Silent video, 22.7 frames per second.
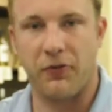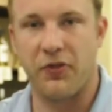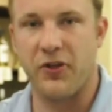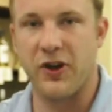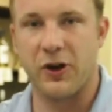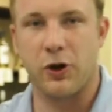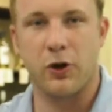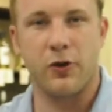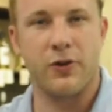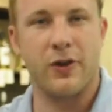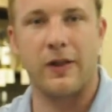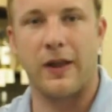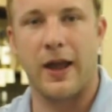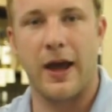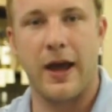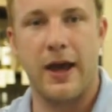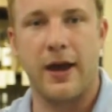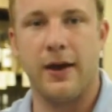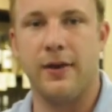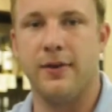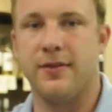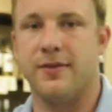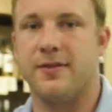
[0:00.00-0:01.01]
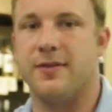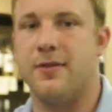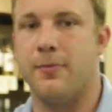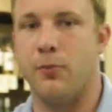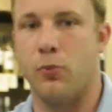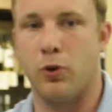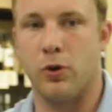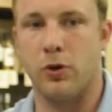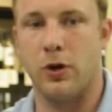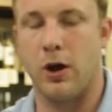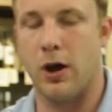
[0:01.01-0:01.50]
thicker the legs, the
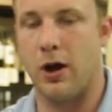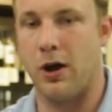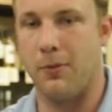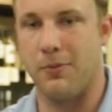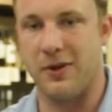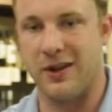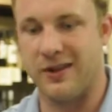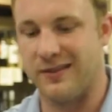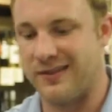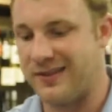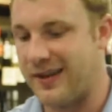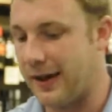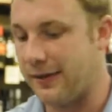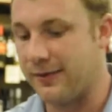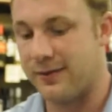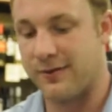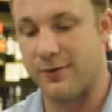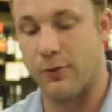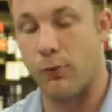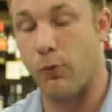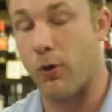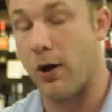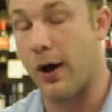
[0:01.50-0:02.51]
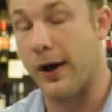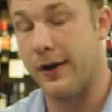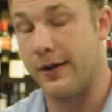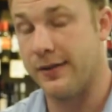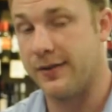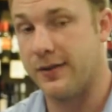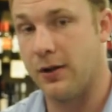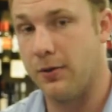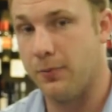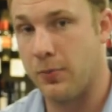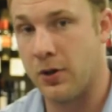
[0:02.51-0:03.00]
more intense the wine is
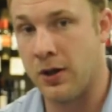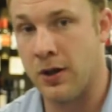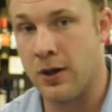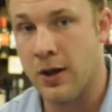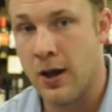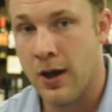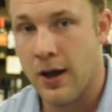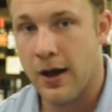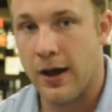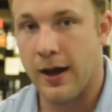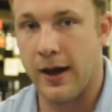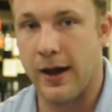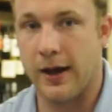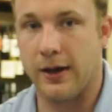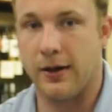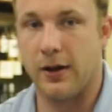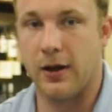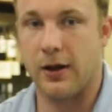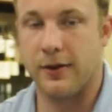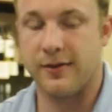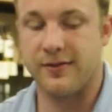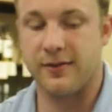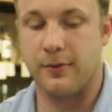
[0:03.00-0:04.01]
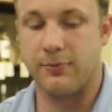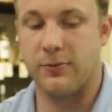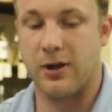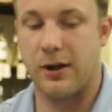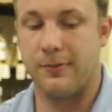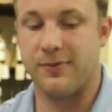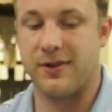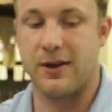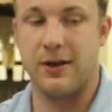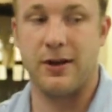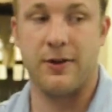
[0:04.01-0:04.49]
going to be, and
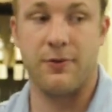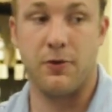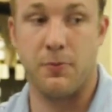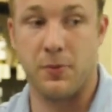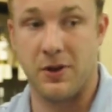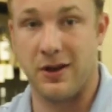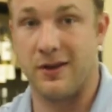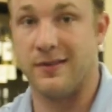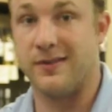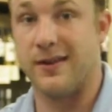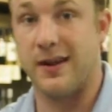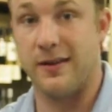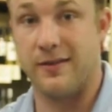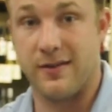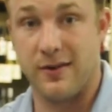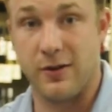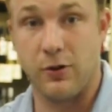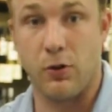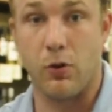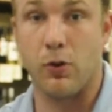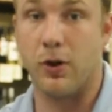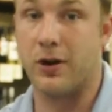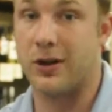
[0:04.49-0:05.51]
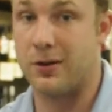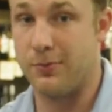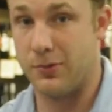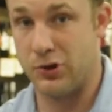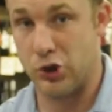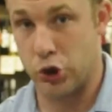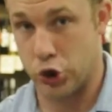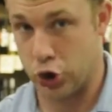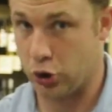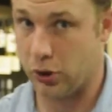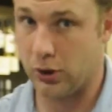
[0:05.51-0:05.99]
sometimes that can either be intensity or it can be
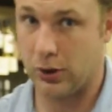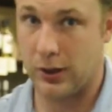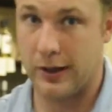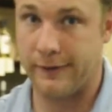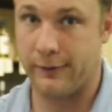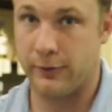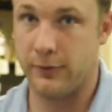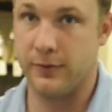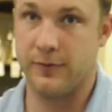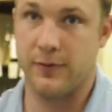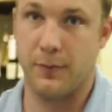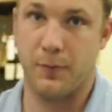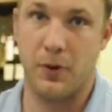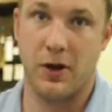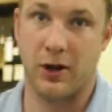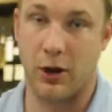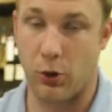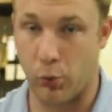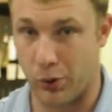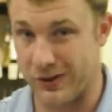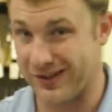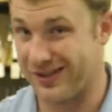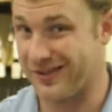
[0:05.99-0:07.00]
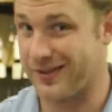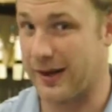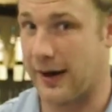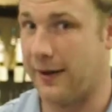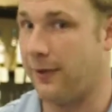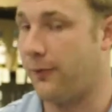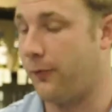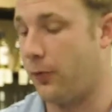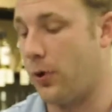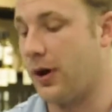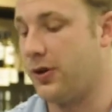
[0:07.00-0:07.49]
the sugar level, depending on what style
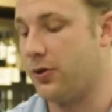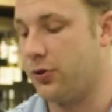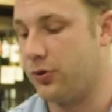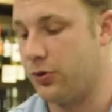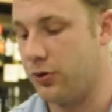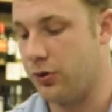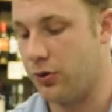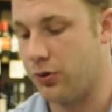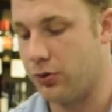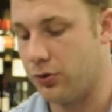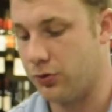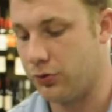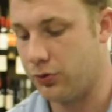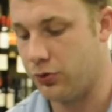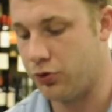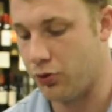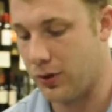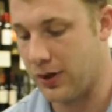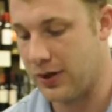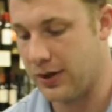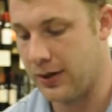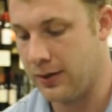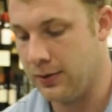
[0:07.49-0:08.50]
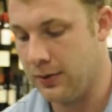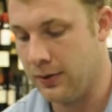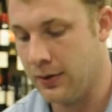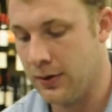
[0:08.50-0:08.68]
of wine you're drinking.